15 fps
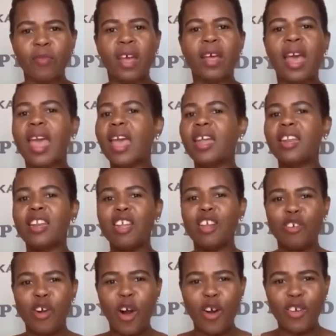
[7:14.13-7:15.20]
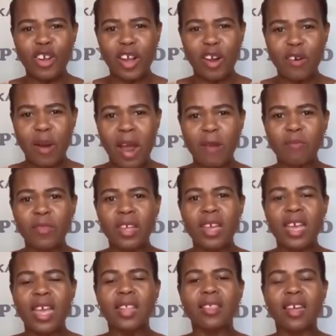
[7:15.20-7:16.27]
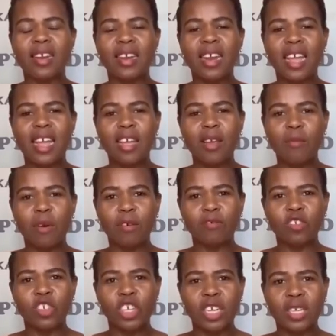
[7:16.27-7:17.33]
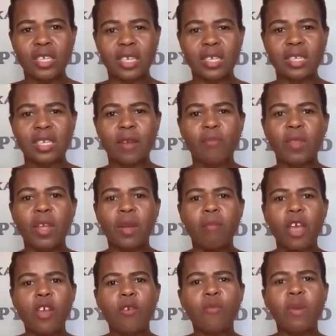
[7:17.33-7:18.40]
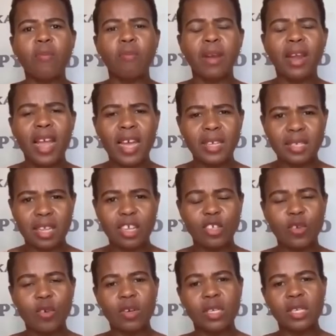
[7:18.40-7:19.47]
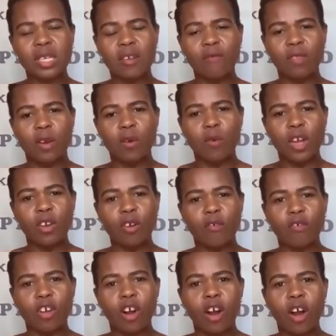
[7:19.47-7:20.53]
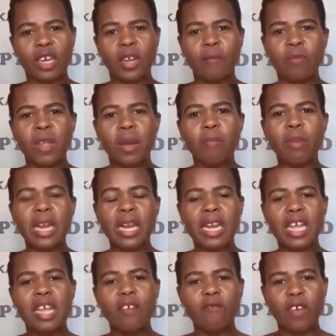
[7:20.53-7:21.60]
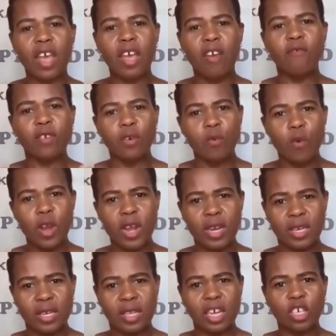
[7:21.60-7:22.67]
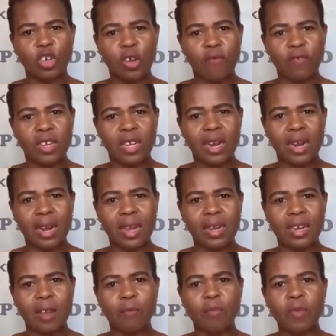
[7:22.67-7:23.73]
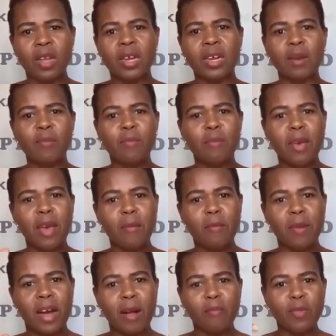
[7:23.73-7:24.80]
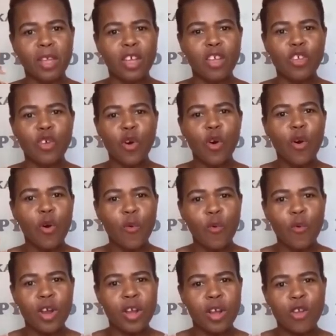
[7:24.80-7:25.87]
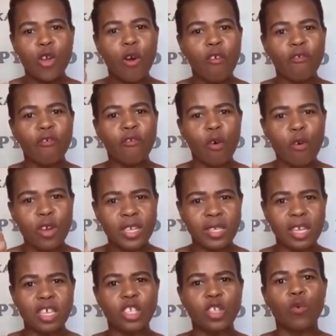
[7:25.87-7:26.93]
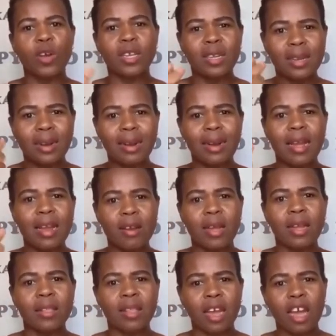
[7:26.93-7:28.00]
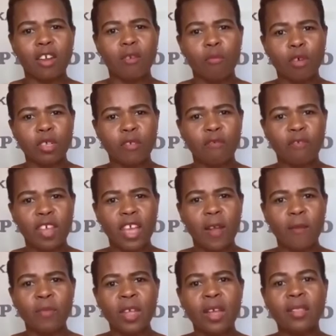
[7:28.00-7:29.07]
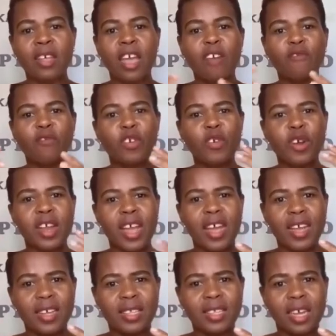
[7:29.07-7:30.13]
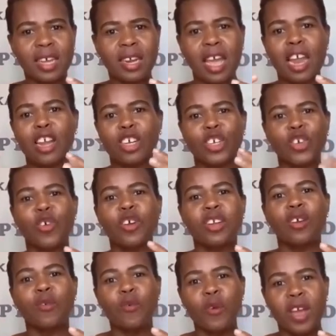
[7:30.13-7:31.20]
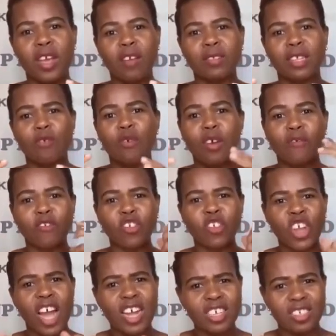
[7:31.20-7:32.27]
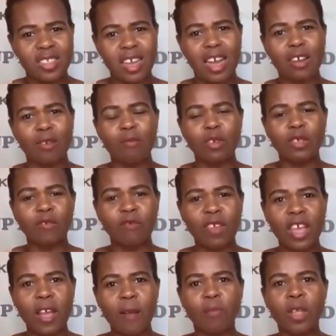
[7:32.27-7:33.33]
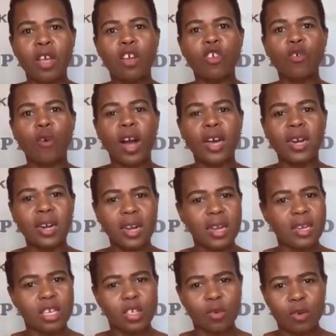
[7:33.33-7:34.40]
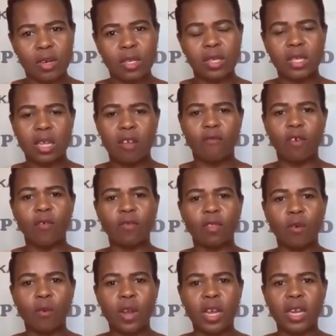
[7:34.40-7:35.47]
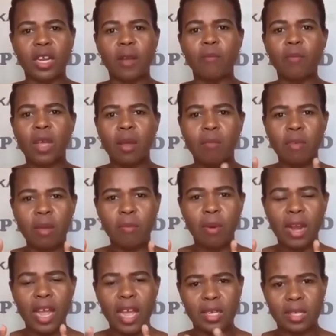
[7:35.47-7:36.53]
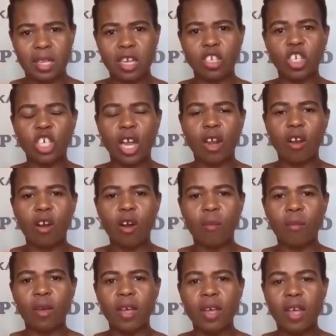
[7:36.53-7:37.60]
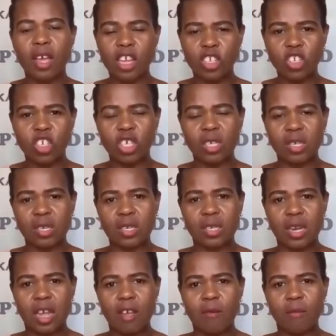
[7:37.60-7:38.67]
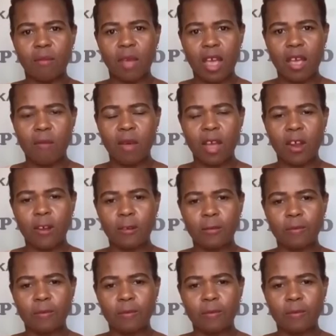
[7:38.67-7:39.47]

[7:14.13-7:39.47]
any conqueror in the name of Jesus. May you be blessed as you receive the word of God. Believe every word that you have declared. Remember your word, your voice as you are declaring in the atmosphere. They have created electronic waves. You have charged the atmosphere. You are ready to receive of the word. Be blessed and shalom. In Jesus' name, amen.